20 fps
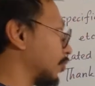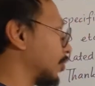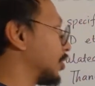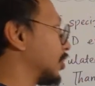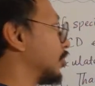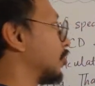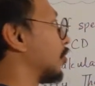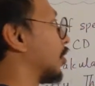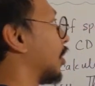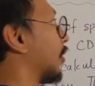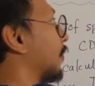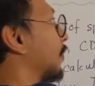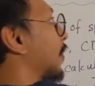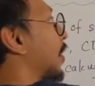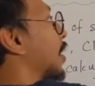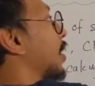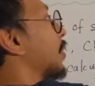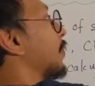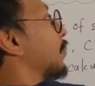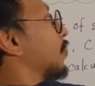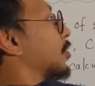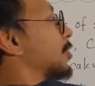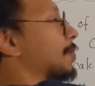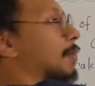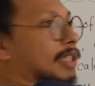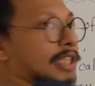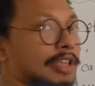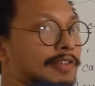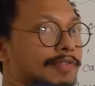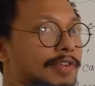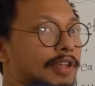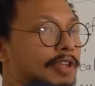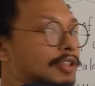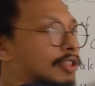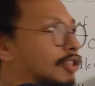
which you can find for specific